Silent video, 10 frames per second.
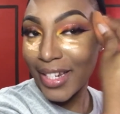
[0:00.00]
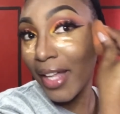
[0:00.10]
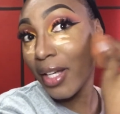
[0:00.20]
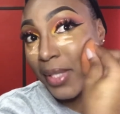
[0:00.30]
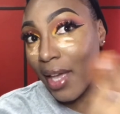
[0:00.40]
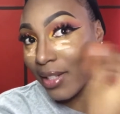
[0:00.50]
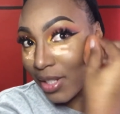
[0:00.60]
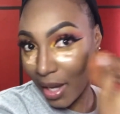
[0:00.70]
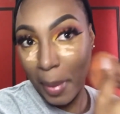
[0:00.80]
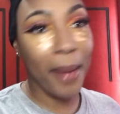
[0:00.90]
Hopefully I don't
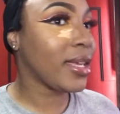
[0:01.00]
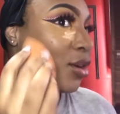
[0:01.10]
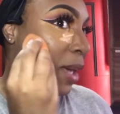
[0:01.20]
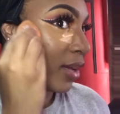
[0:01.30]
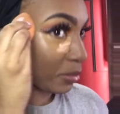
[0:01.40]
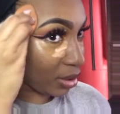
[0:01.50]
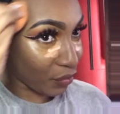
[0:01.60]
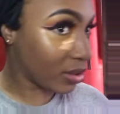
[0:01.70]
get too dark that I can't